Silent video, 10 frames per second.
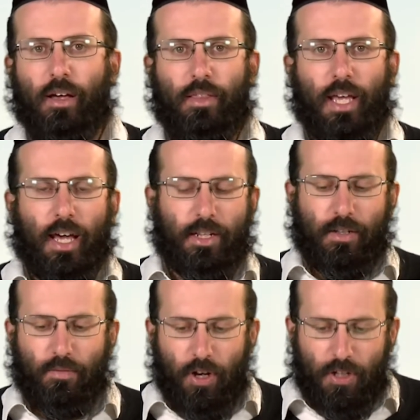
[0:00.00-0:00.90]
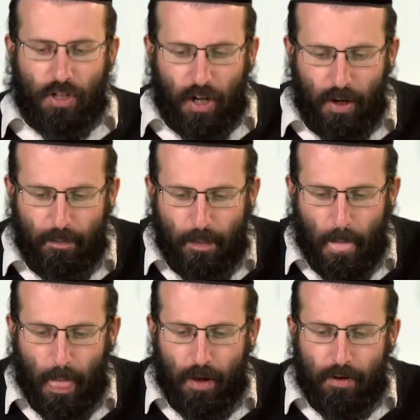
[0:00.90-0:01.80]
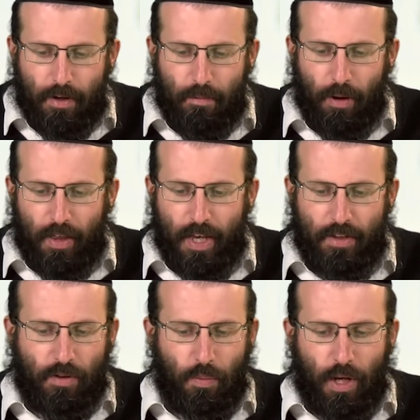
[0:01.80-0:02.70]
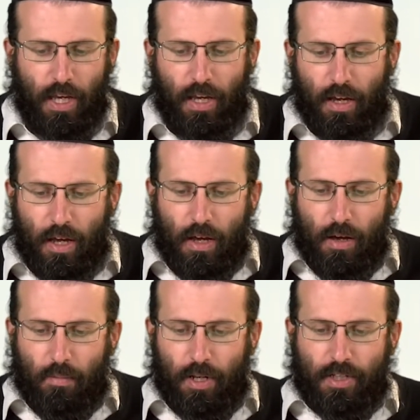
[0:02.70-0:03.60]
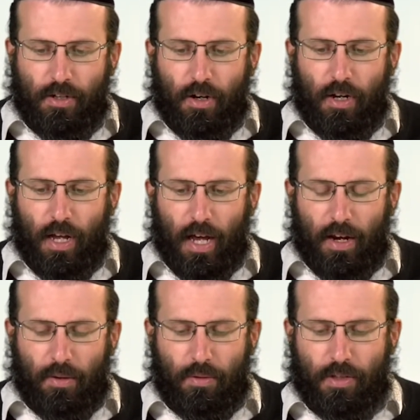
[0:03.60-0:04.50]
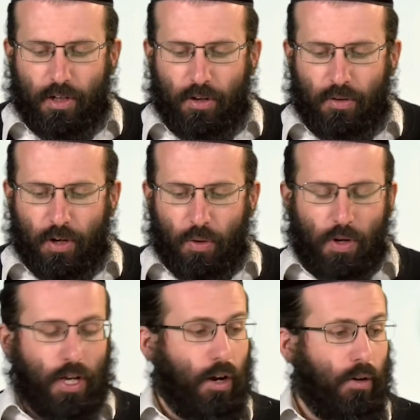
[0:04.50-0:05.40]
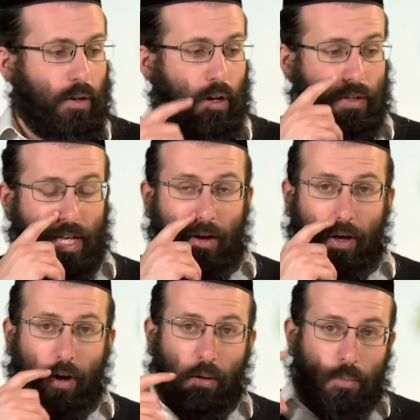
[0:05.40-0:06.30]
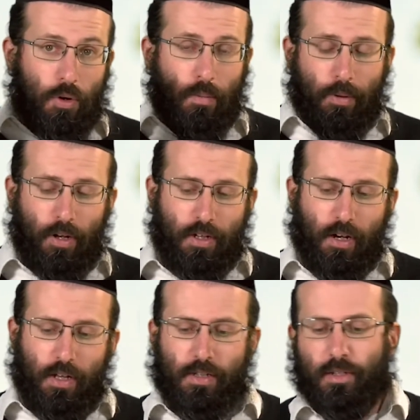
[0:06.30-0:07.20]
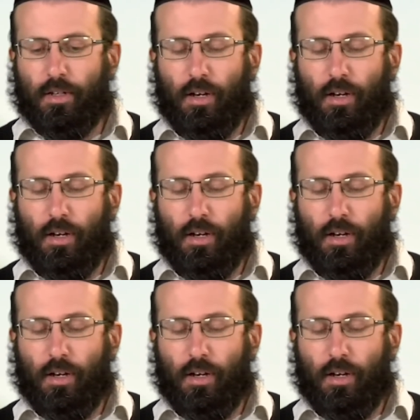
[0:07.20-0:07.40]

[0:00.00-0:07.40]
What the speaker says: the edited version up by the end of the week, please God, and also the audio goes out on our Emuna podcast.